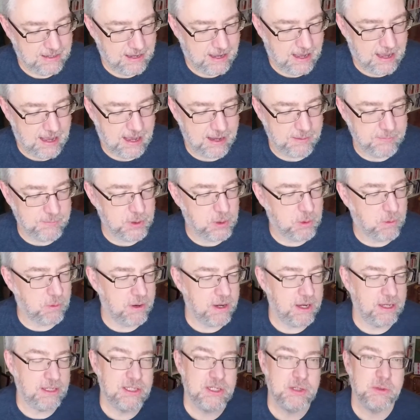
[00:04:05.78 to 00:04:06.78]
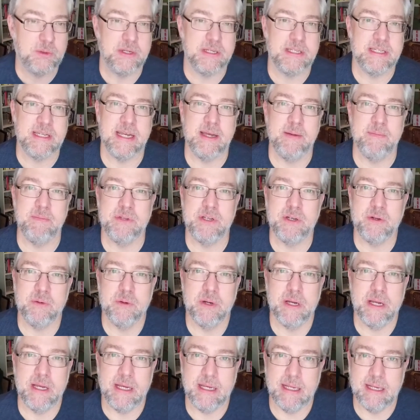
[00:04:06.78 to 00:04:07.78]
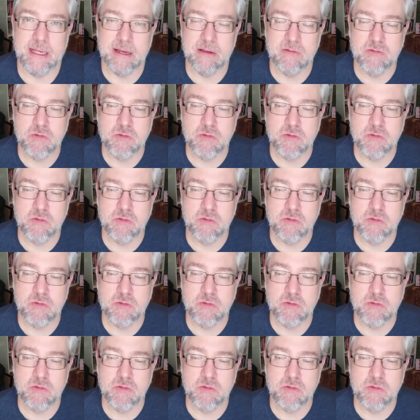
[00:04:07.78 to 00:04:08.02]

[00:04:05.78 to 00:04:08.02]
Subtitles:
I'm going to attempt to read